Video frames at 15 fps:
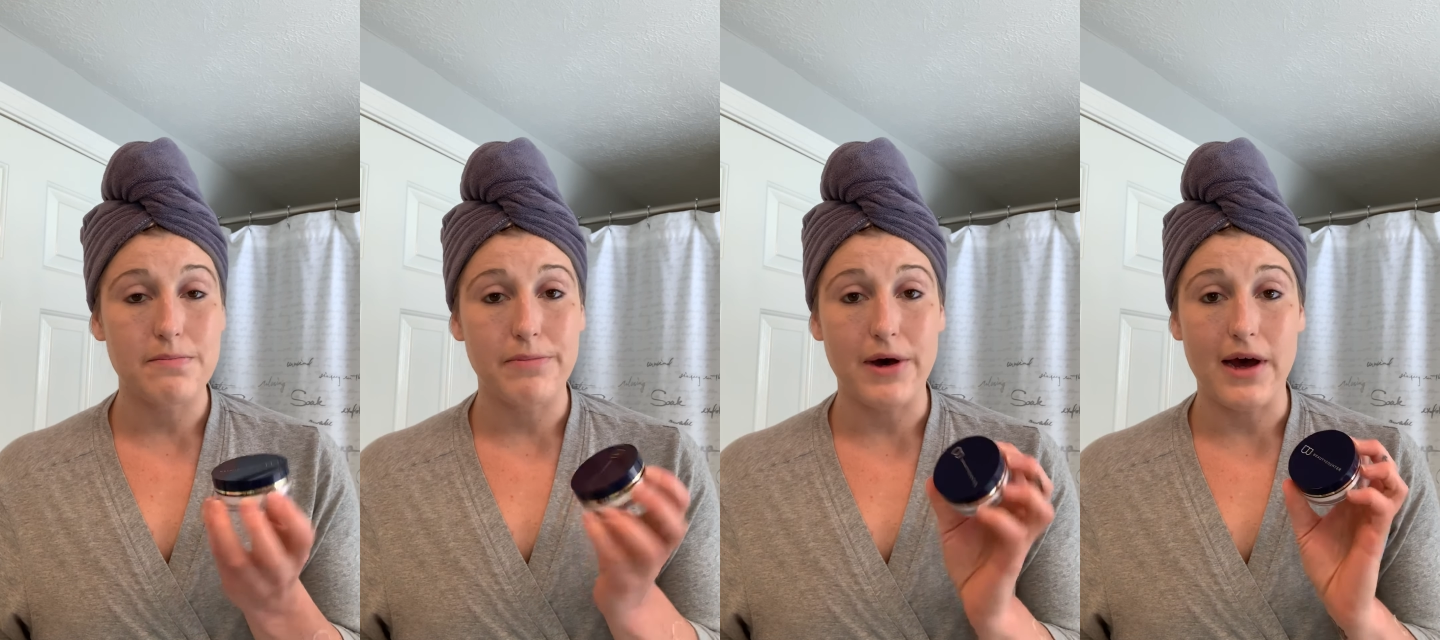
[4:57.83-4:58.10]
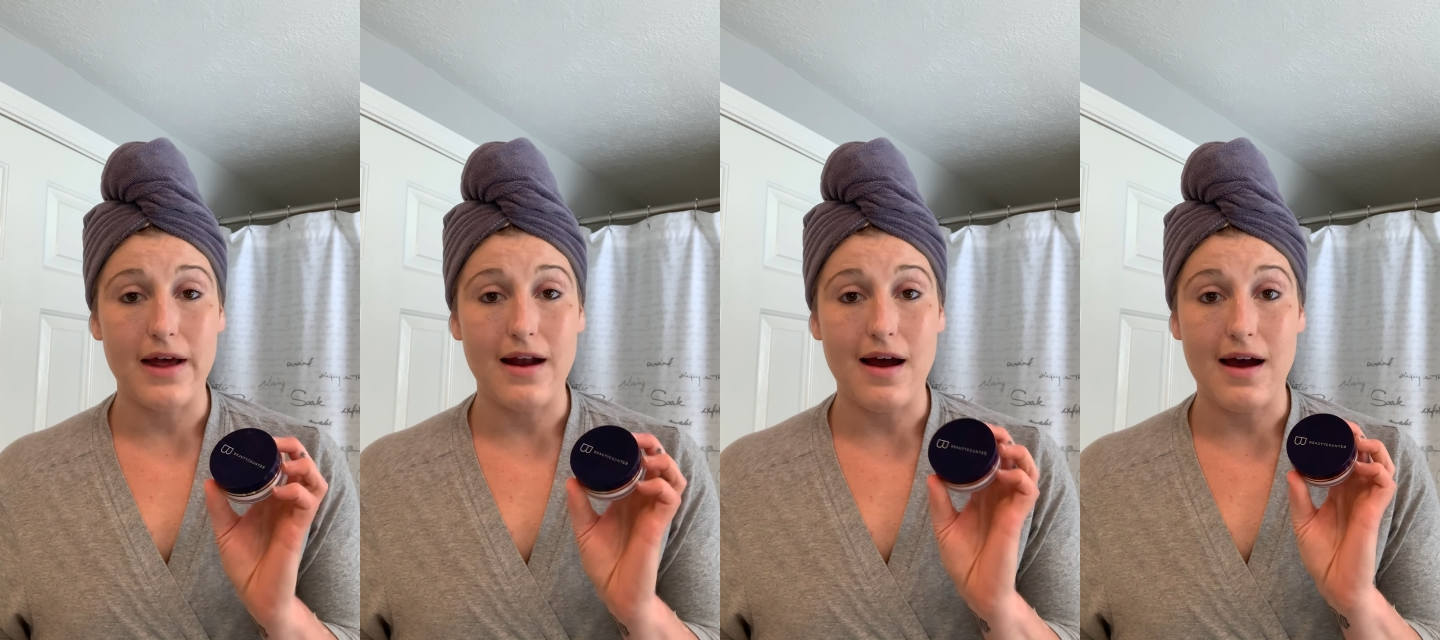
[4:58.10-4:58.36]

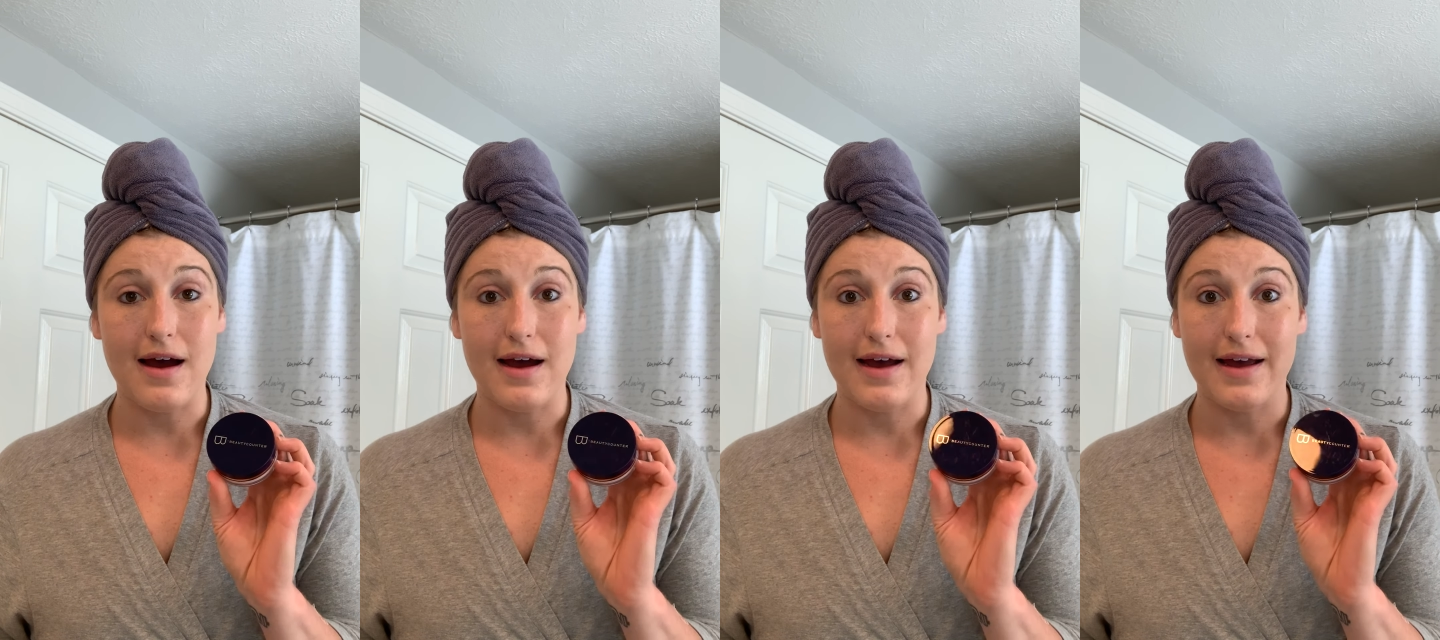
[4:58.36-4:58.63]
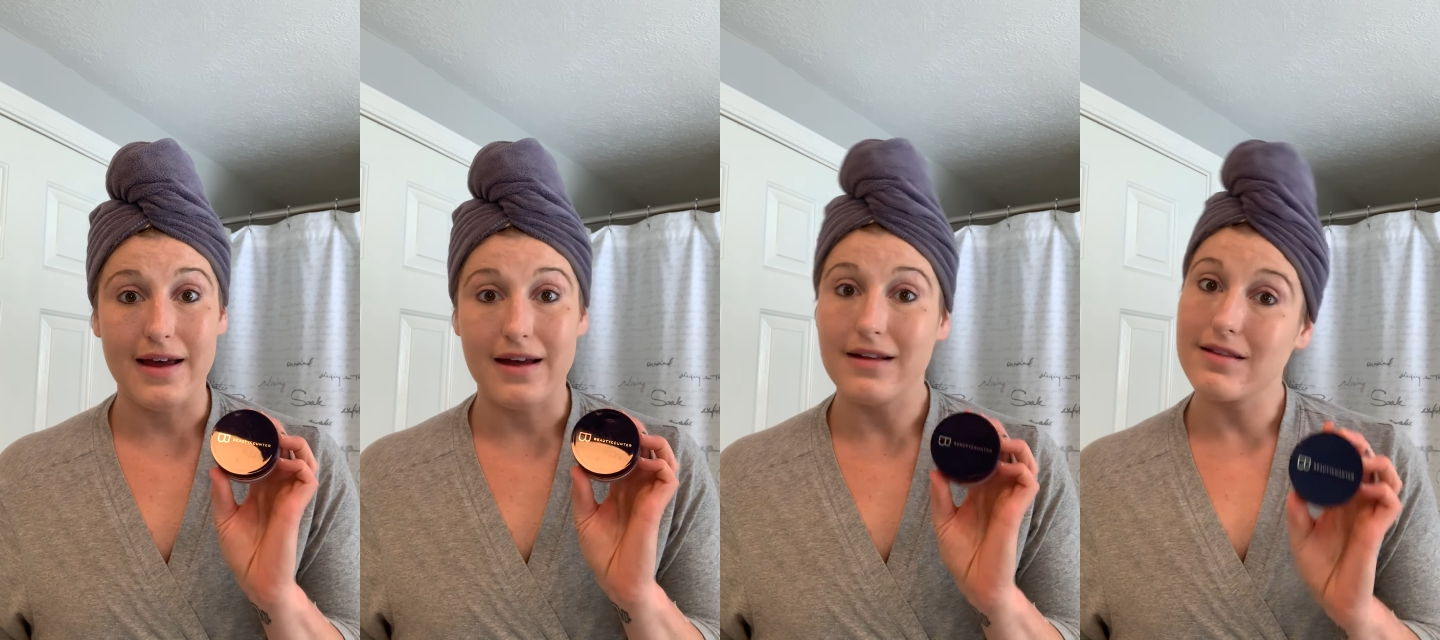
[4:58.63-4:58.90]
but
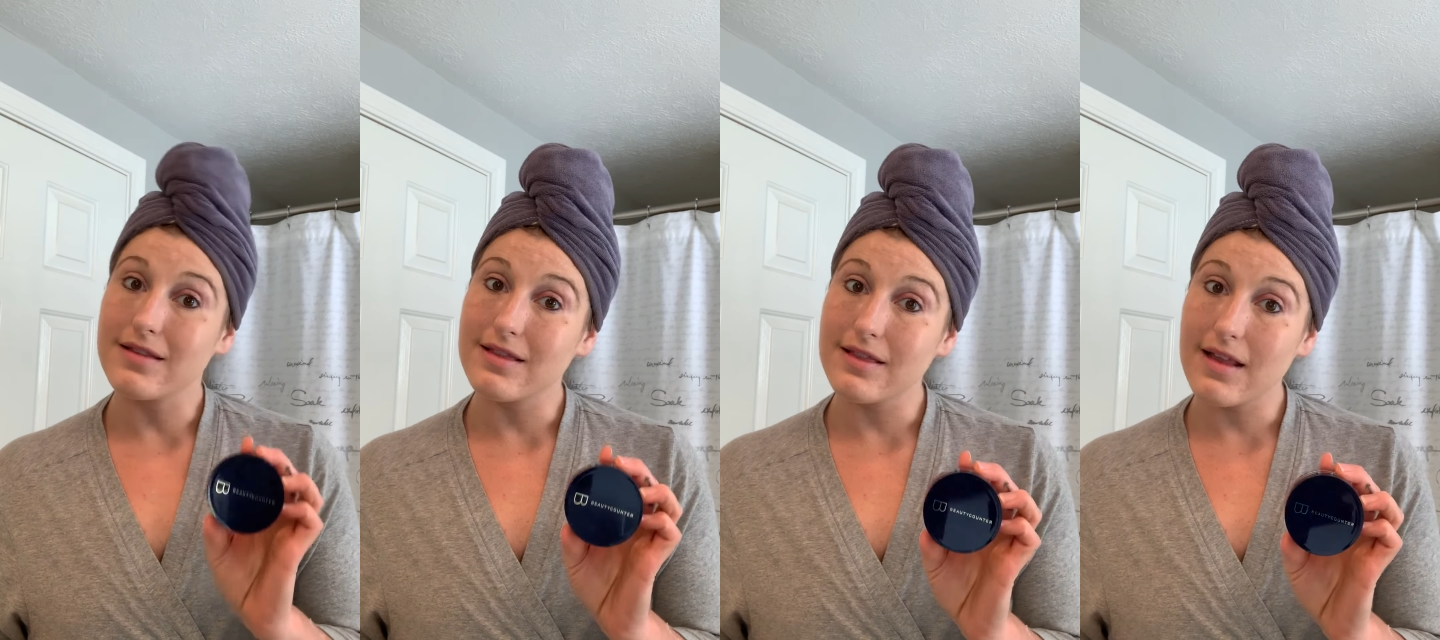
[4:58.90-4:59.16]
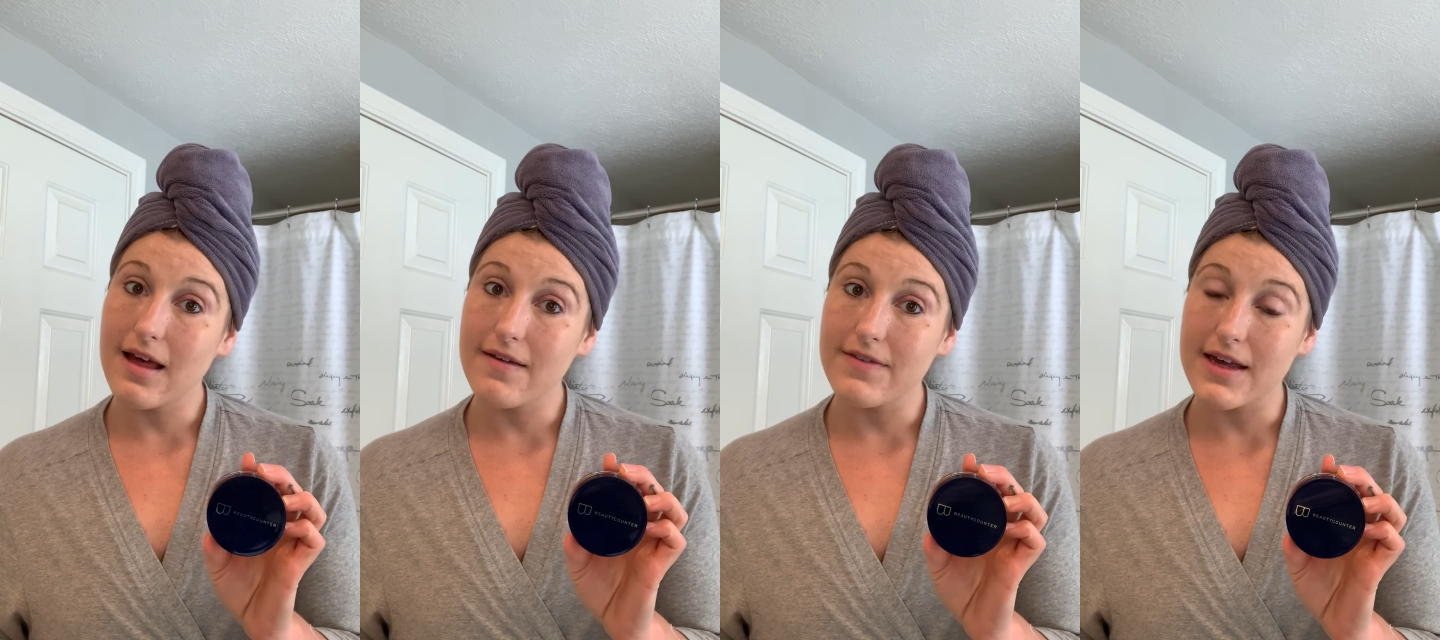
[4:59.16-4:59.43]
I
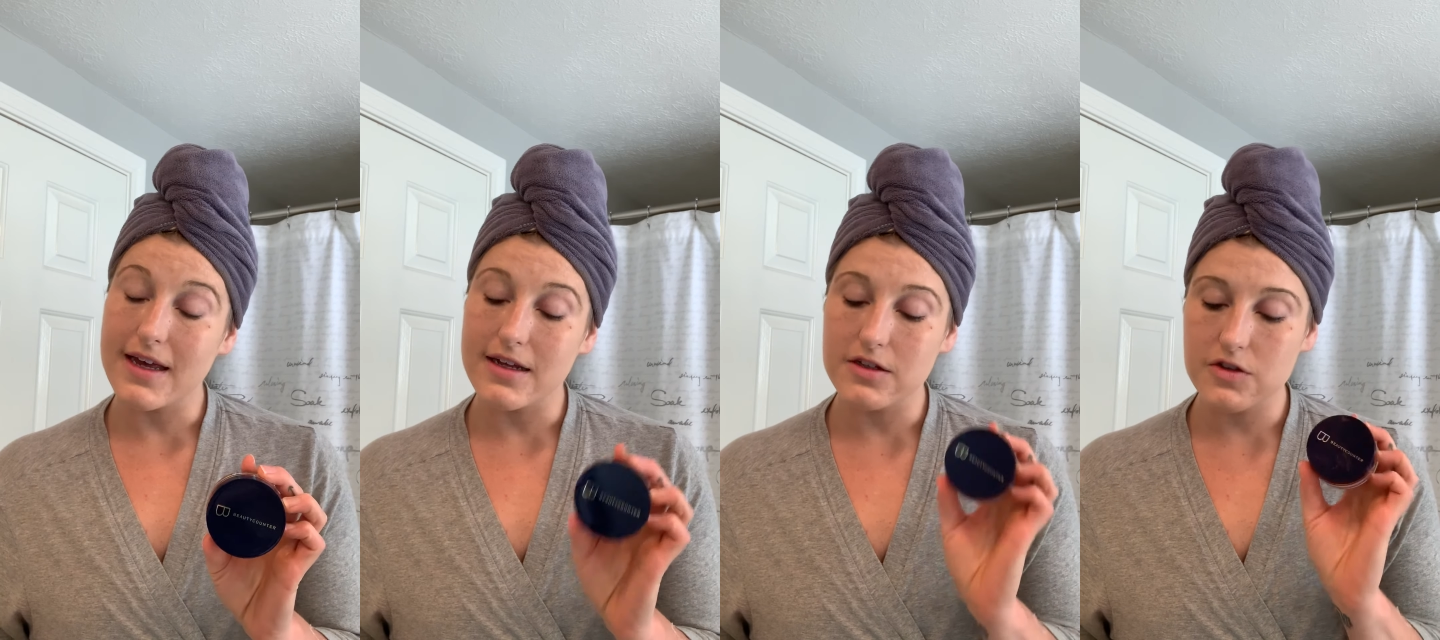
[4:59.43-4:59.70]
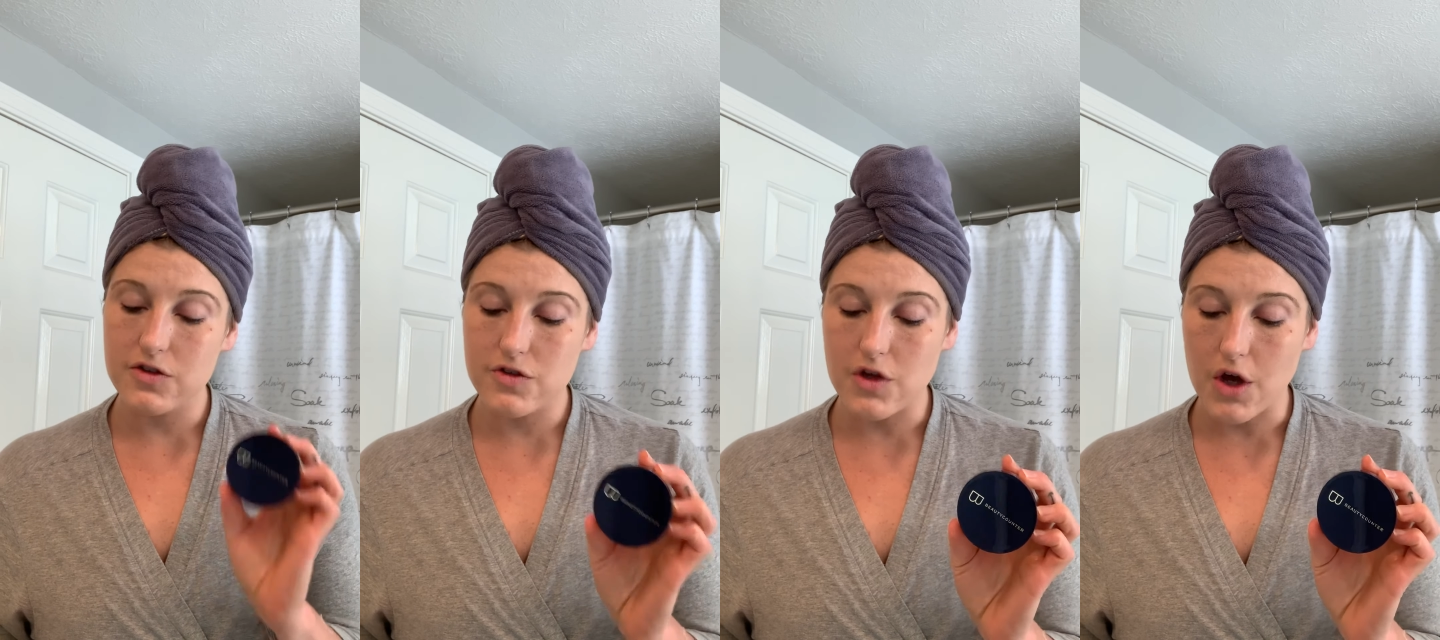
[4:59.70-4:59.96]
love it.
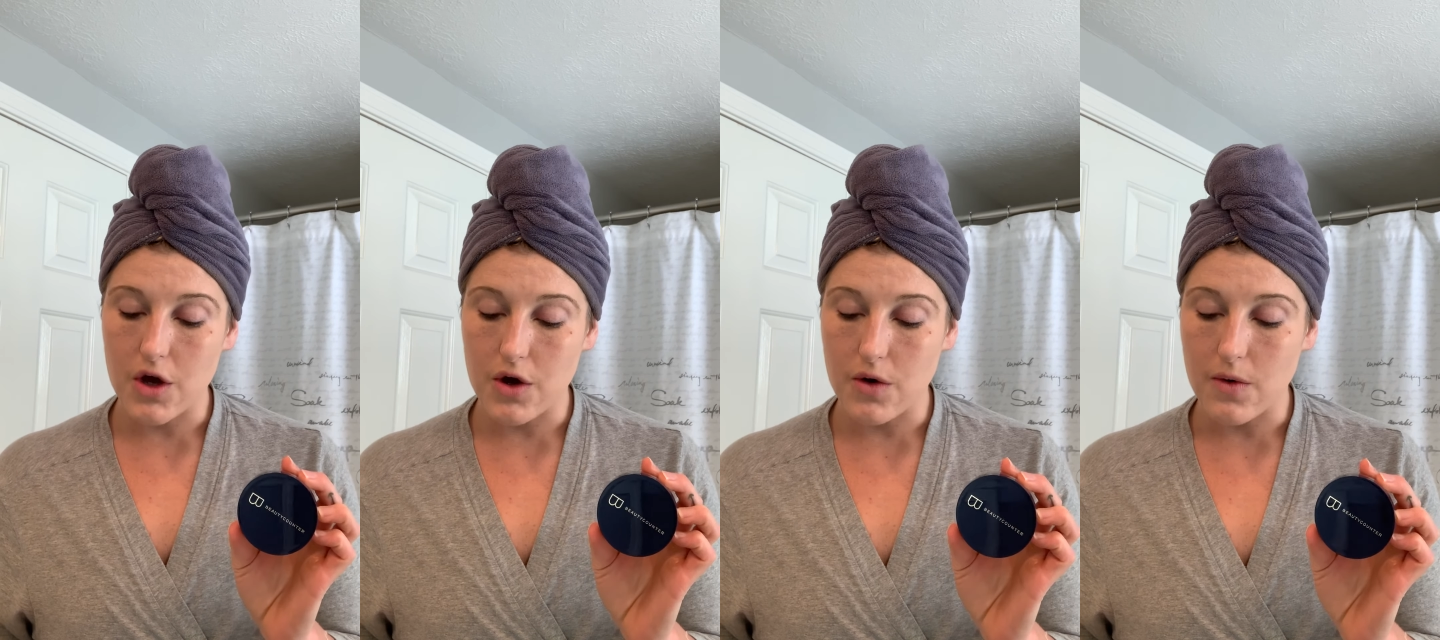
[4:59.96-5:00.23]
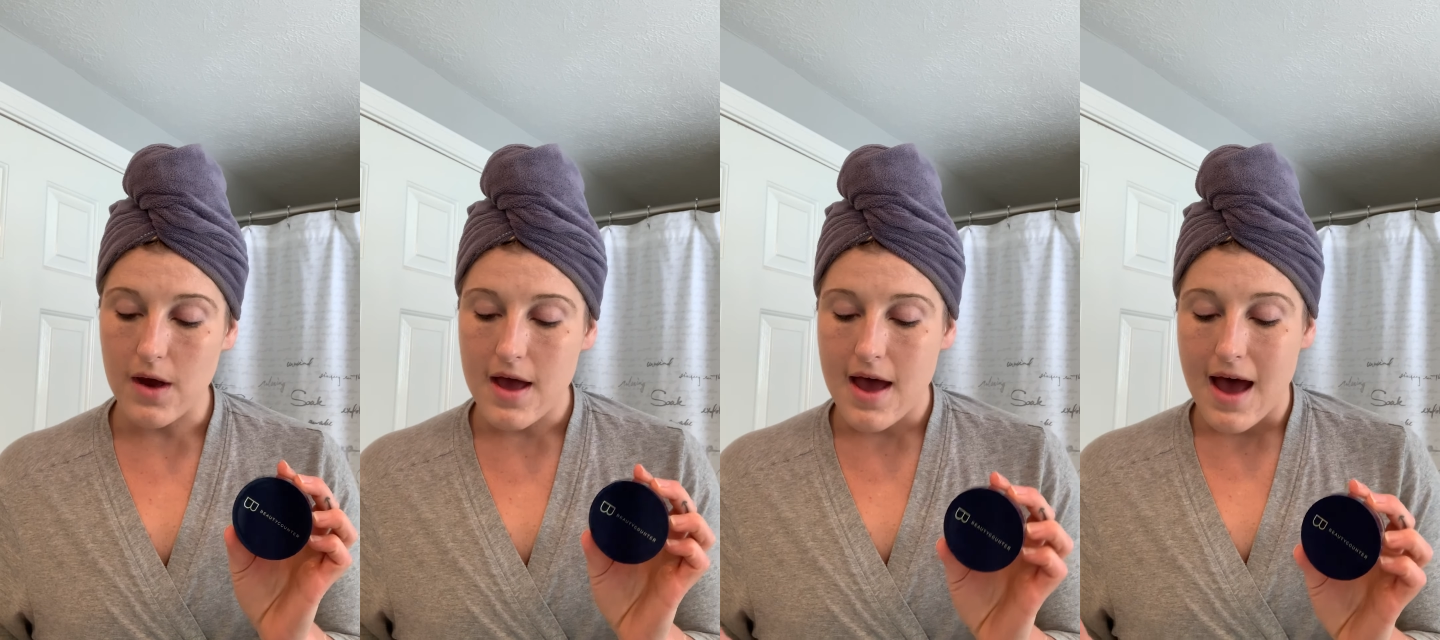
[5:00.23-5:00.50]
So